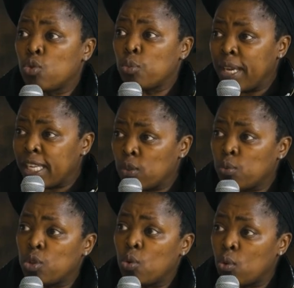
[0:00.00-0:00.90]
You buried
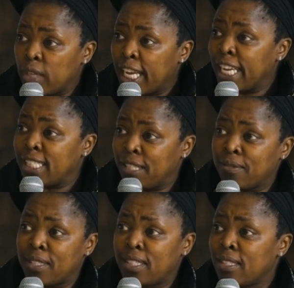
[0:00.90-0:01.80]
with your
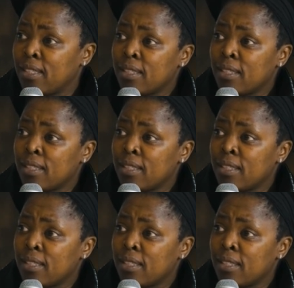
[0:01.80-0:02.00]
negatives.